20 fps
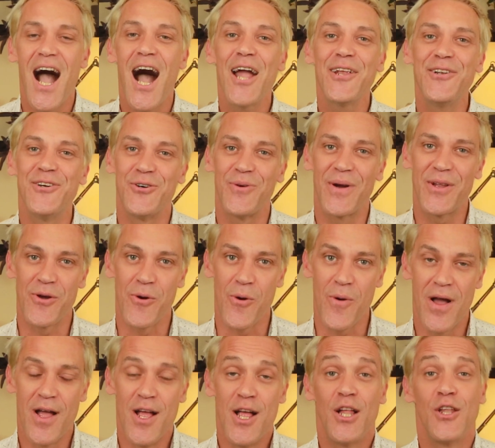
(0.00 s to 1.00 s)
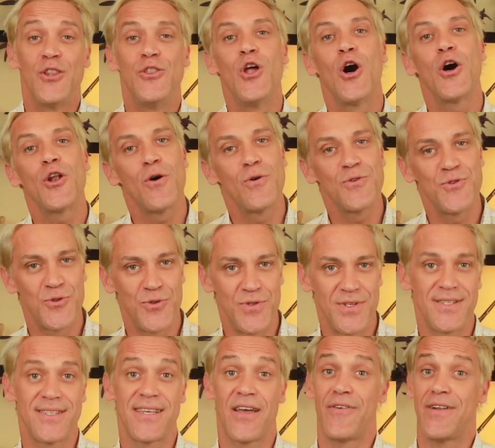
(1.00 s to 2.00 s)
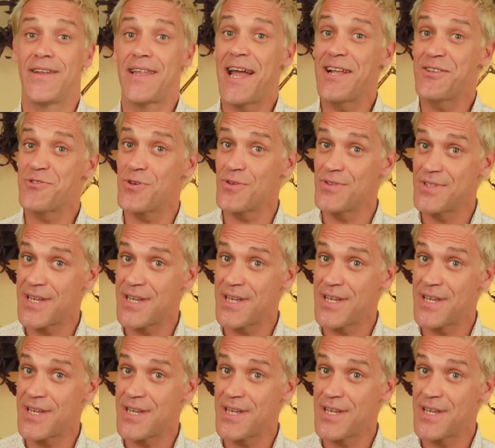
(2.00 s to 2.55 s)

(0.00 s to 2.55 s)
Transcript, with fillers: I know, I know. Not all students have a natural